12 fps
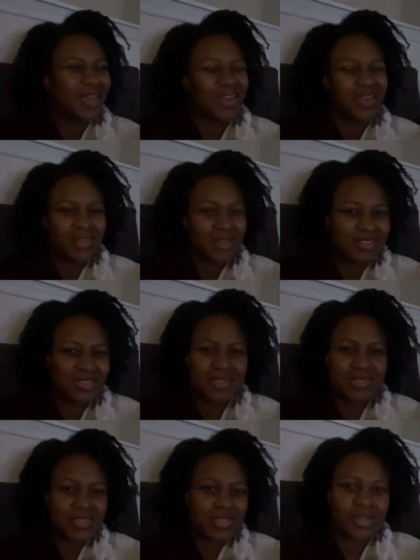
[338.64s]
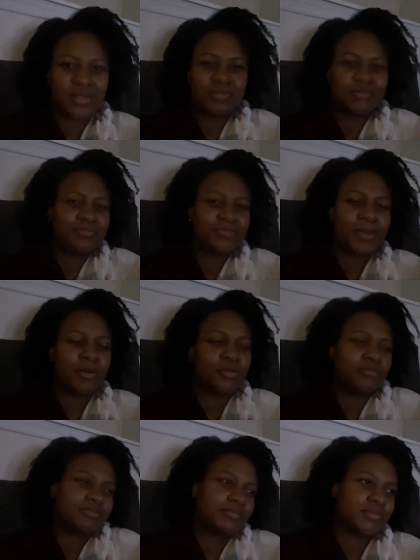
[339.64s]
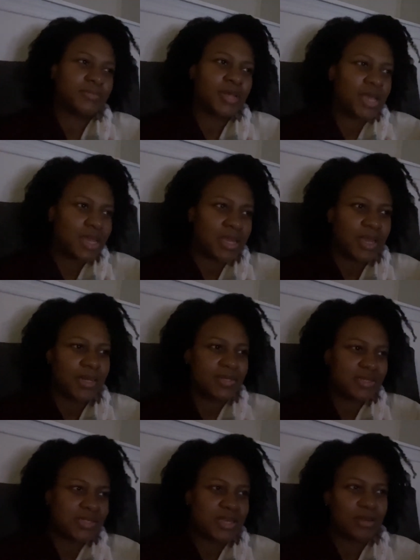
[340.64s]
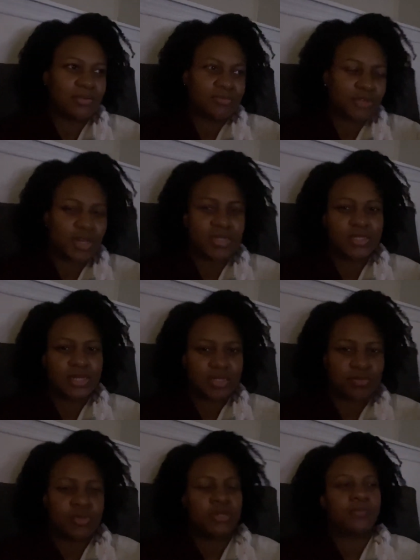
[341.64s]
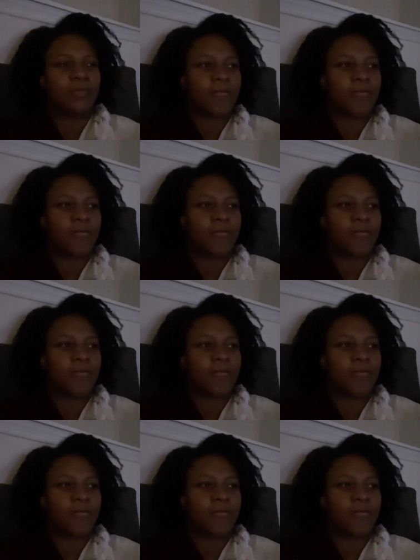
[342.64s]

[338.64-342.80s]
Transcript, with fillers: That just doesn't sound, I don't know, it doesn't sound daunting to me.